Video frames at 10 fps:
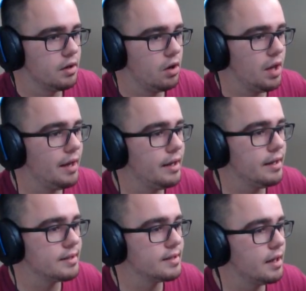All I
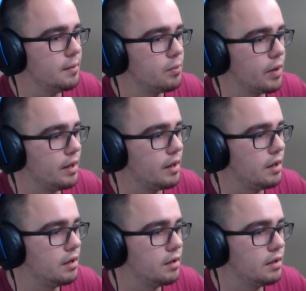need is an
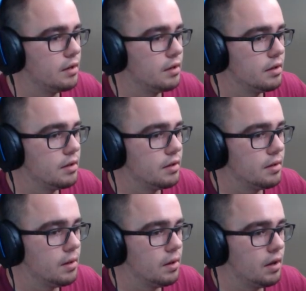umbrella.
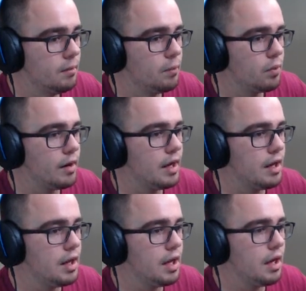
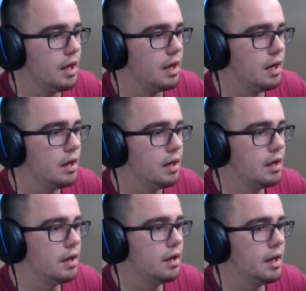Umbrella.
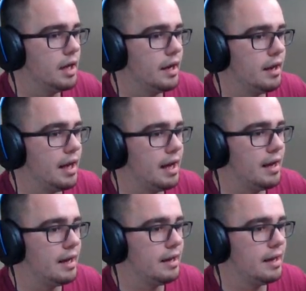Ella,
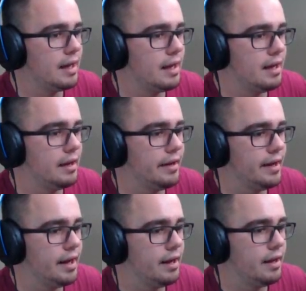Ella.
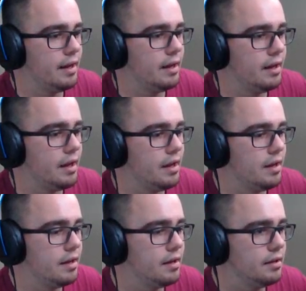Hey,
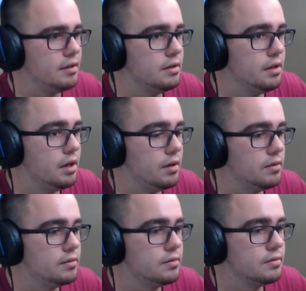hey.
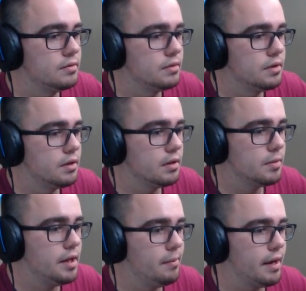No? I'm
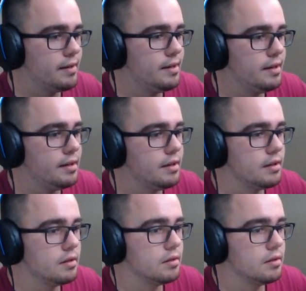going to get my key.